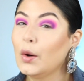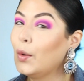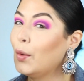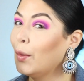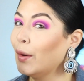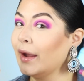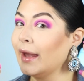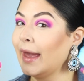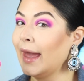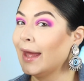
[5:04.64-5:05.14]

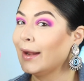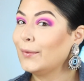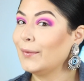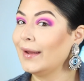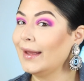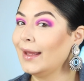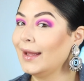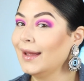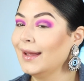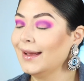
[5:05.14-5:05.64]
Or can
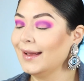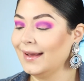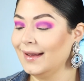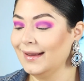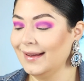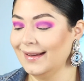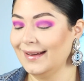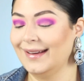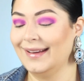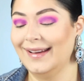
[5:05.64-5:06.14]
we?
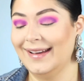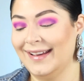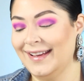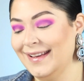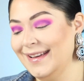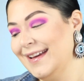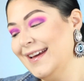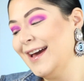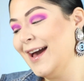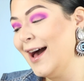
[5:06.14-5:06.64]

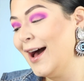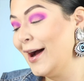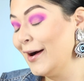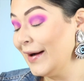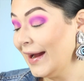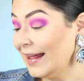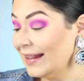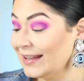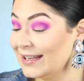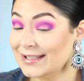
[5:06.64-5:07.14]
All
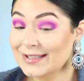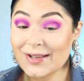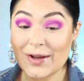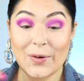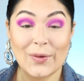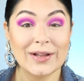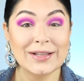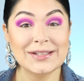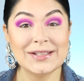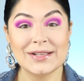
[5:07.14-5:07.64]
right, let's
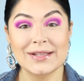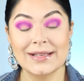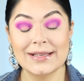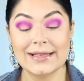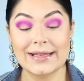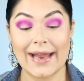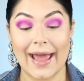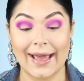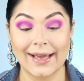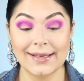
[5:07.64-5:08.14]
go on to the
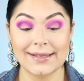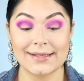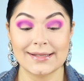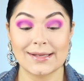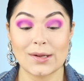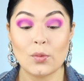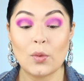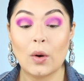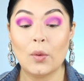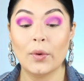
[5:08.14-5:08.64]

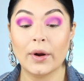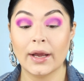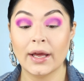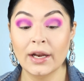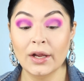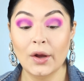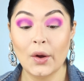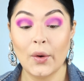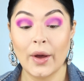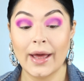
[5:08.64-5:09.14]
next. What we're
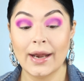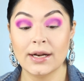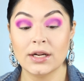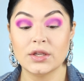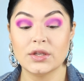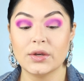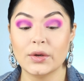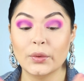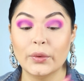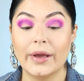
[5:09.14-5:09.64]
gonna go ahead and
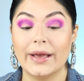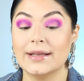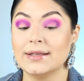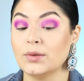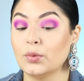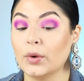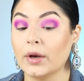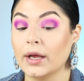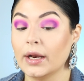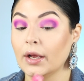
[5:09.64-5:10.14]
do
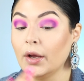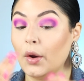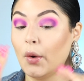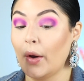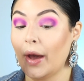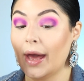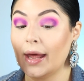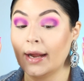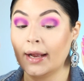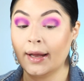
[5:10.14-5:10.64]
is we're gonna go
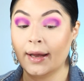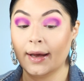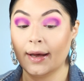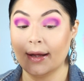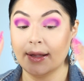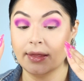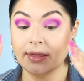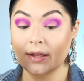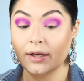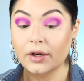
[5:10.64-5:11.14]
ahead and
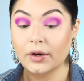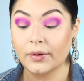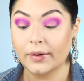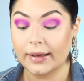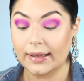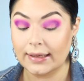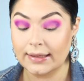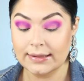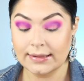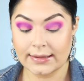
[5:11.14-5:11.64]
cut the
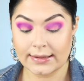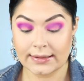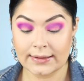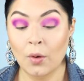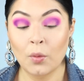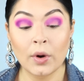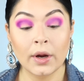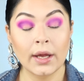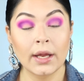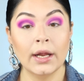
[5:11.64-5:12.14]
crease.
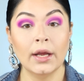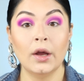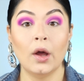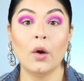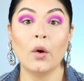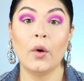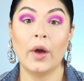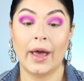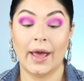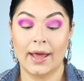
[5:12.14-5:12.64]
We're gonna go
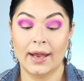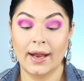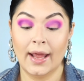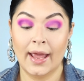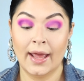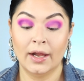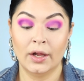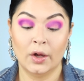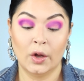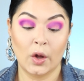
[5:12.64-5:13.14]
ahead
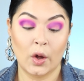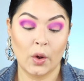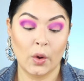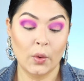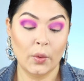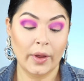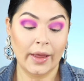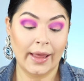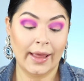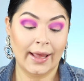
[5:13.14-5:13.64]
and
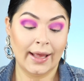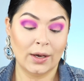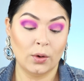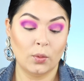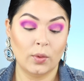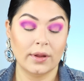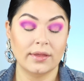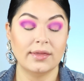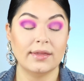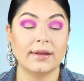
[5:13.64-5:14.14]
go in
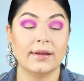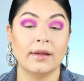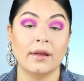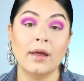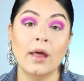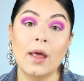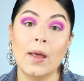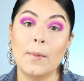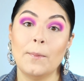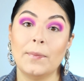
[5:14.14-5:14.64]
with
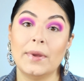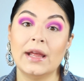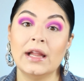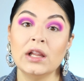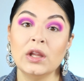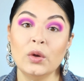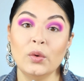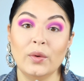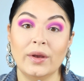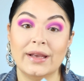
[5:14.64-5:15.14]
the
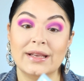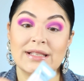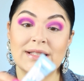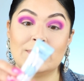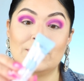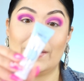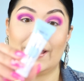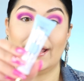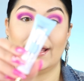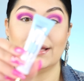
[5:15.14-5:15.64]
P.Louies
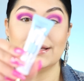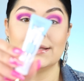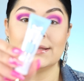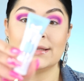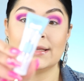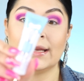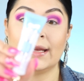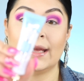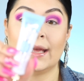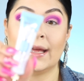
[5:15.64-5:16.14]

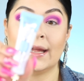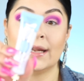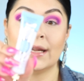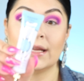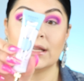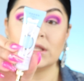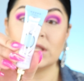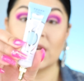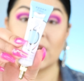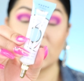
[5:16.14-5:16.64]
base in
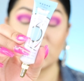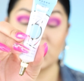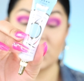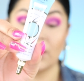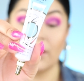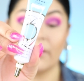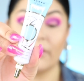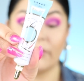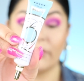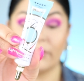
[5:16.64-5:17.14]
Touch
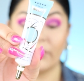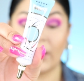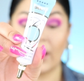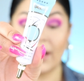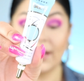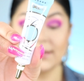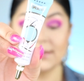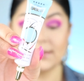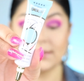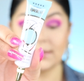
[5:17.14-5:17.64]
of
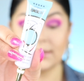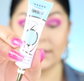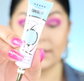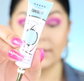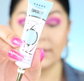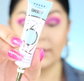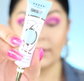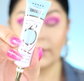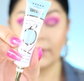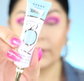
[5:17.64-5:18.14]
Frost,
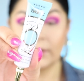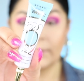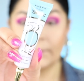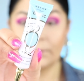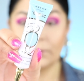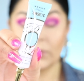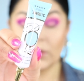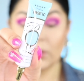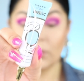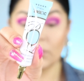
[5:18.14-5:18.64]

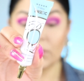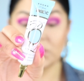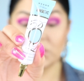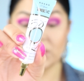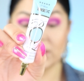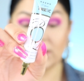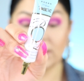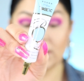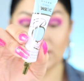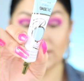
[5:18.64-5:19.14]
which
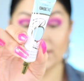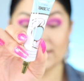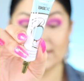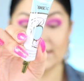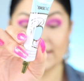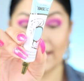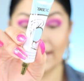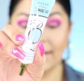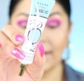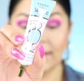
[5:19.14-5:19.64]
it
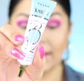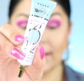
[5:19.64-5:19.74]
looks like